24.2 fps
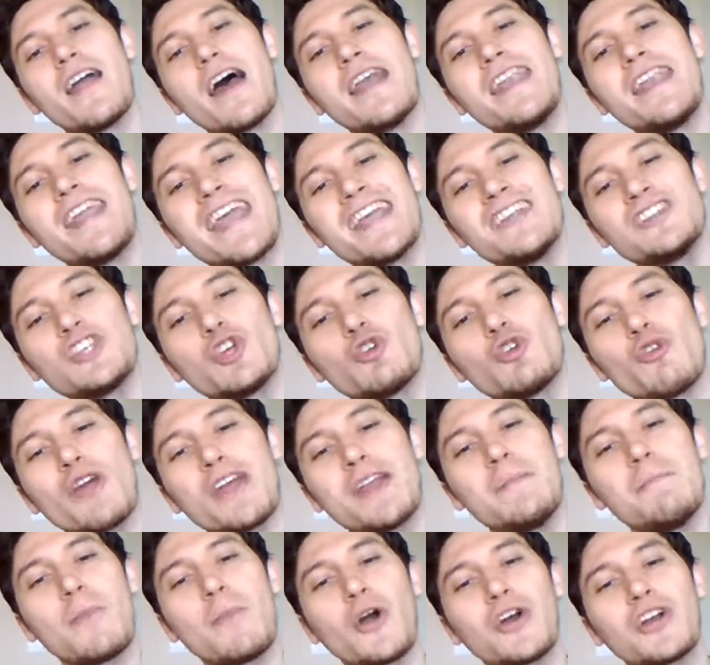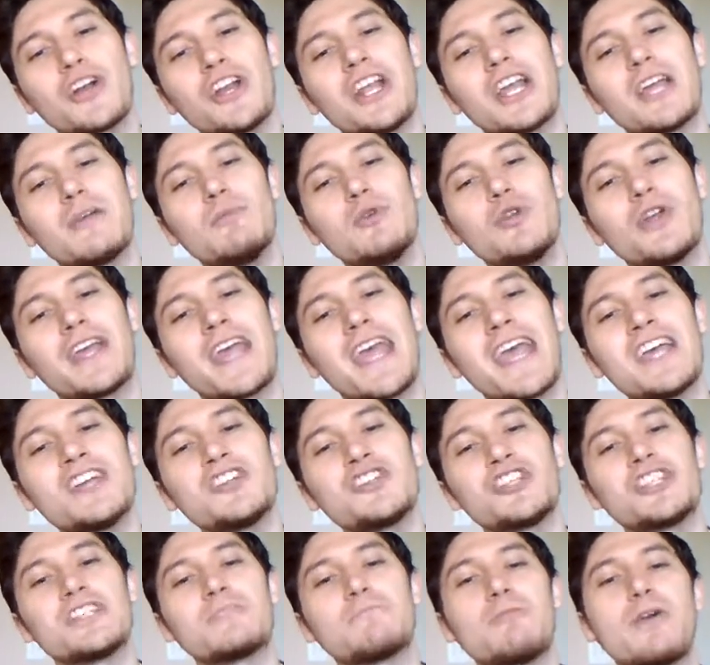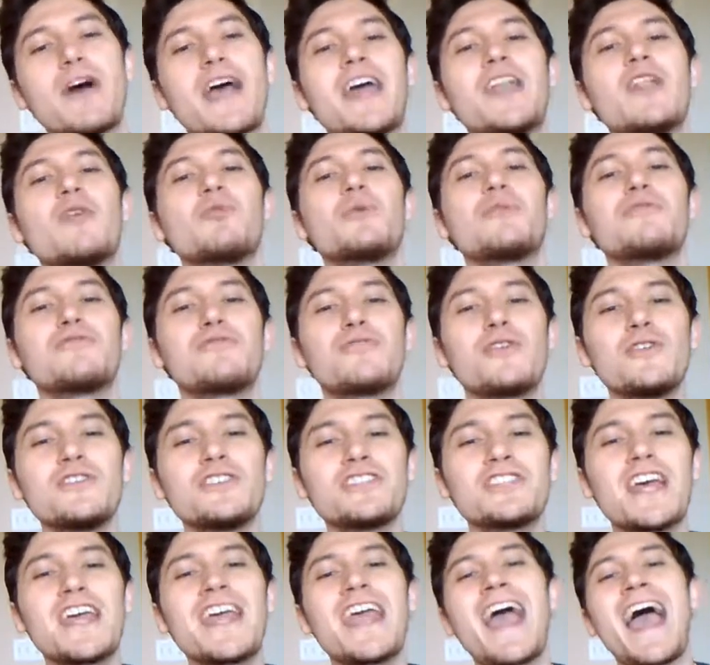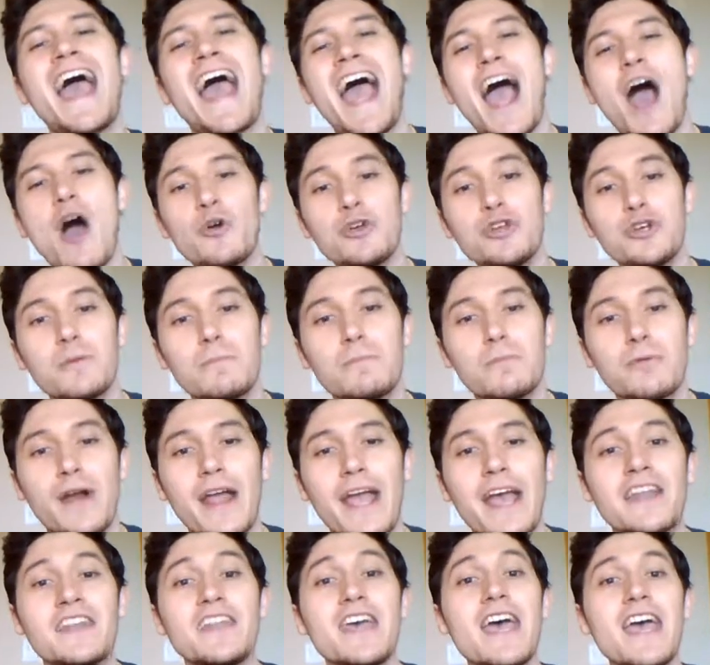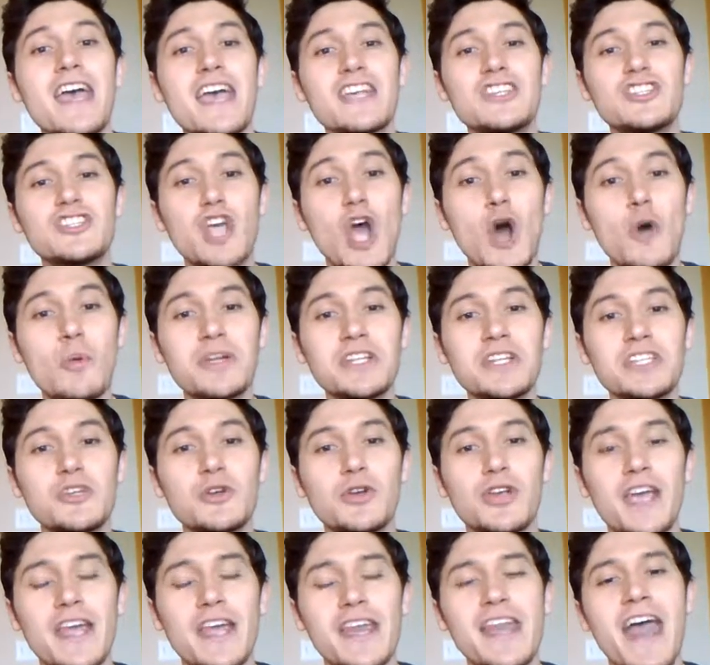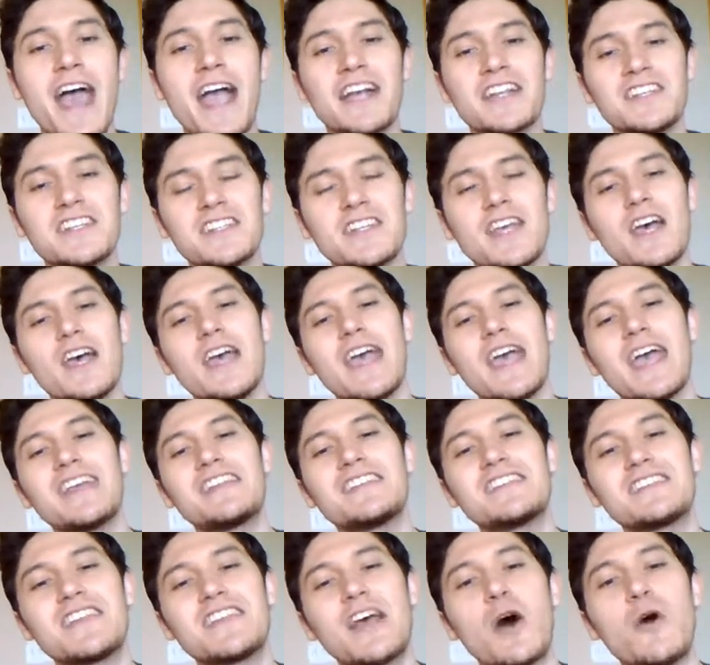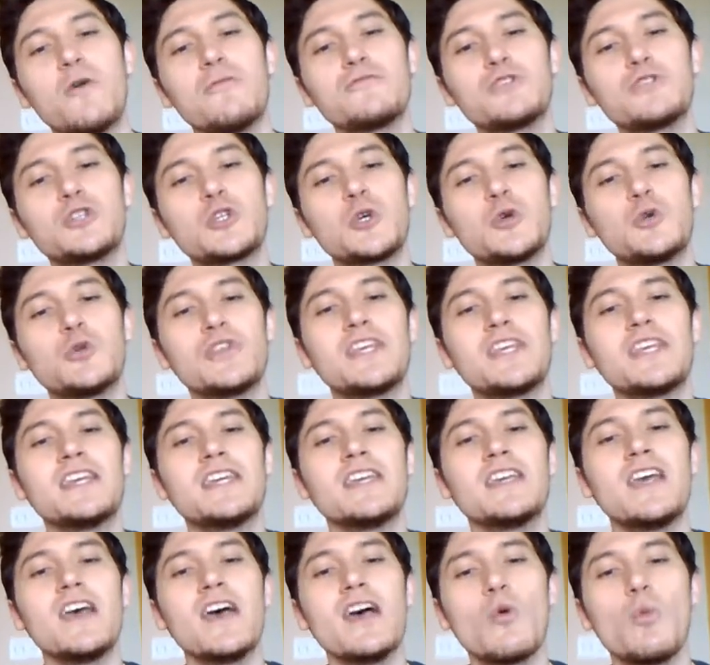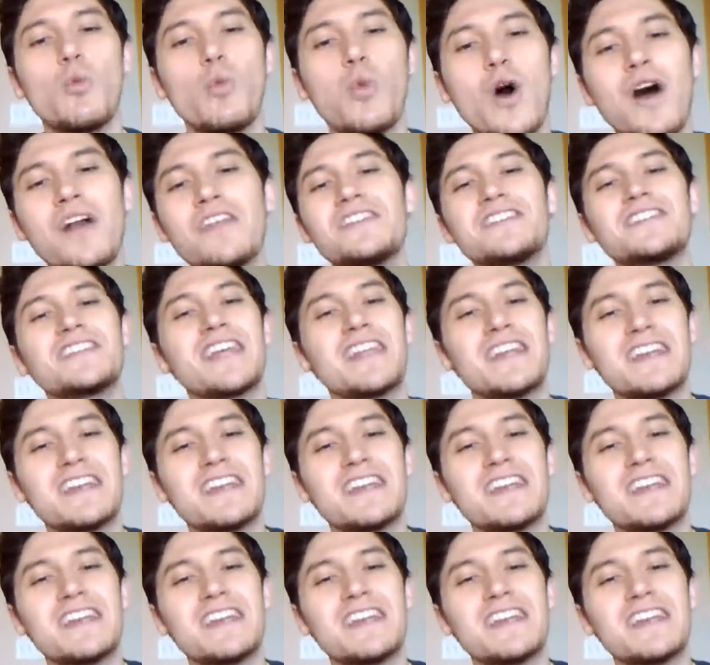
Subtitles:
An integrated marketing communications plan would first say how your brand is going to connect itself to the wants